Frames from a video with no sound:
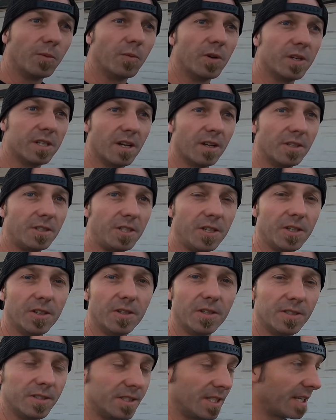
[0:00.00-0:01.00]
the window too,
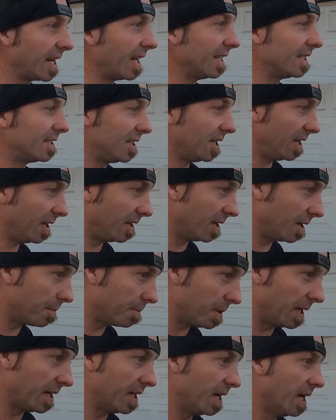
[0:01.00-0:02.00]
because I can't see anything,
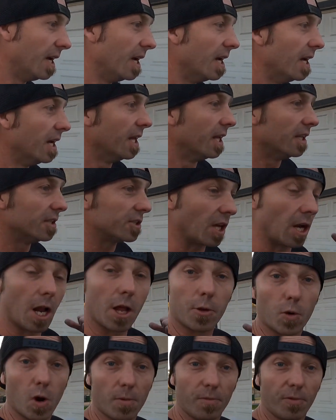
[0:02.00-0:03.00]
but let's get
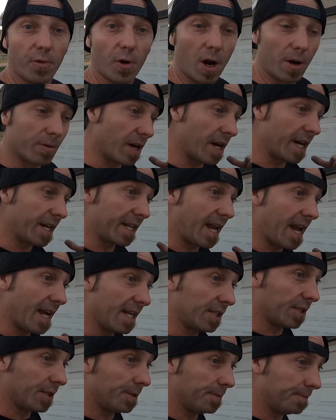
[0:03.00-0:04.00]
on the road before I run out of gas.